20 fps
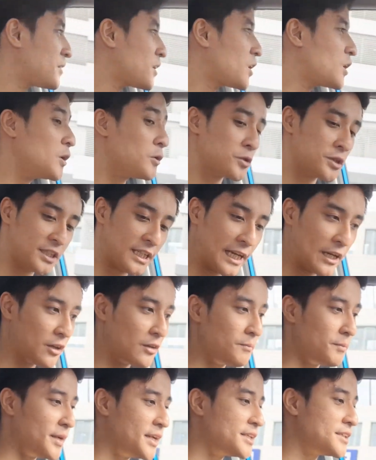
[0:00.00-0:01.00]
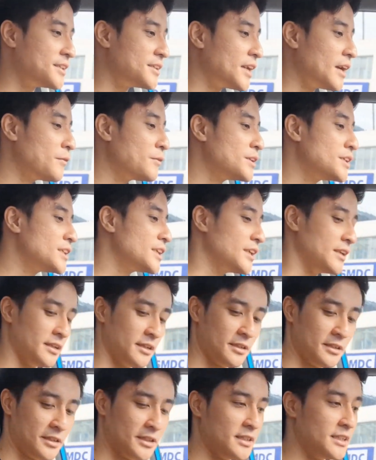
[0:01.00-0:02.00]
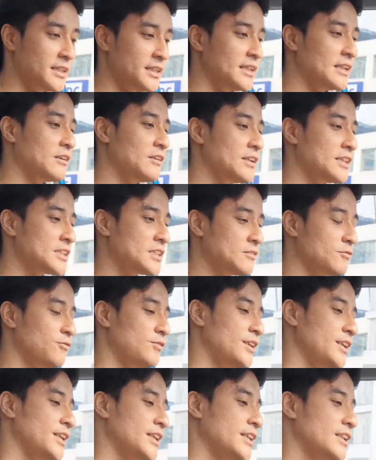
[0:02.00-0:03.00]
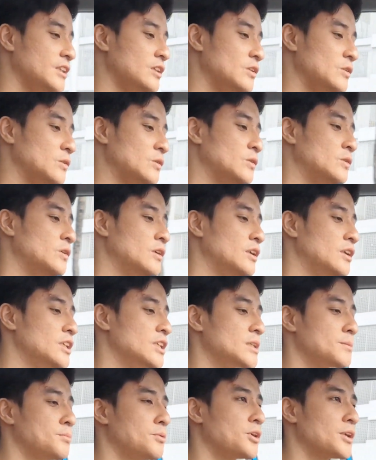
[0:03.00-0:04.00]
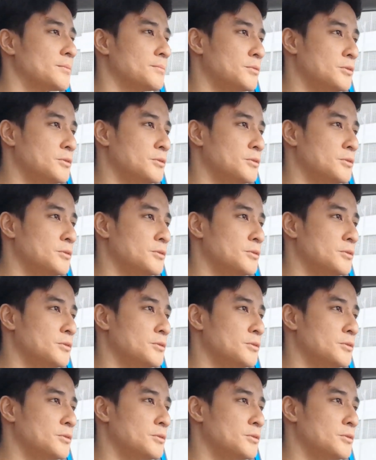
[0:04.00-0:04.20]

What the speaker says: close second place, I would say. And then now let's flick it to sport